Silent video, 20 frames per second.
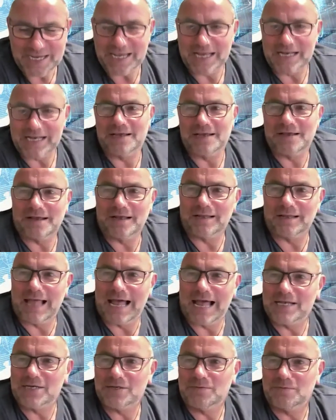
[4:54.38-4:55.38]
Jackie had
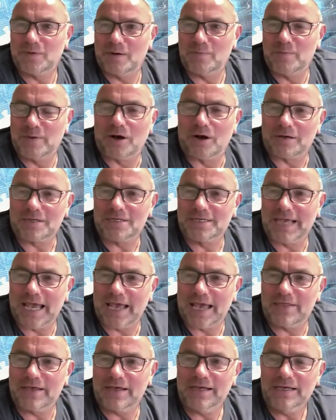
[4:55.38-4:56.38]
a lad when we got
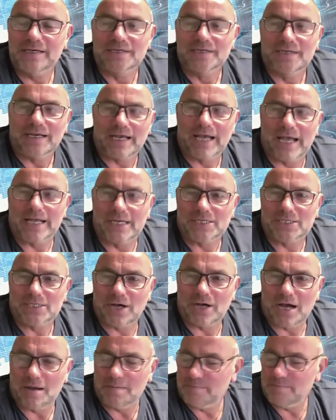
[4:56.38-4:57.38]
together,
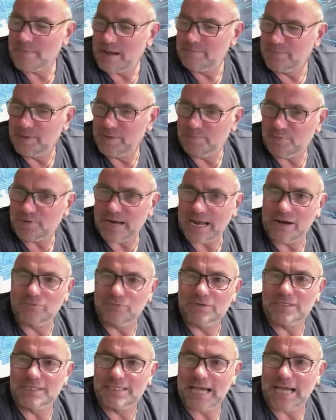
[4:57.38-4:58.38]
and so I'm the
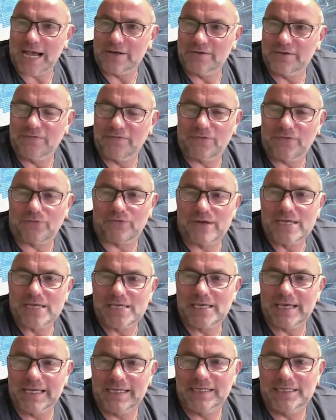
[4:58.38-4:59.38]
proud dad of
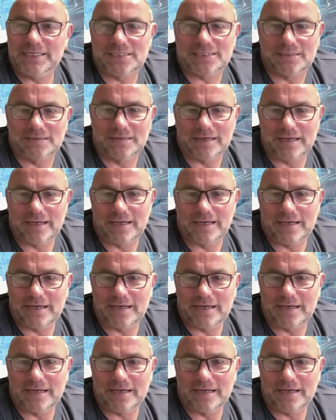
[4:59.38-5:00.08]
3 kids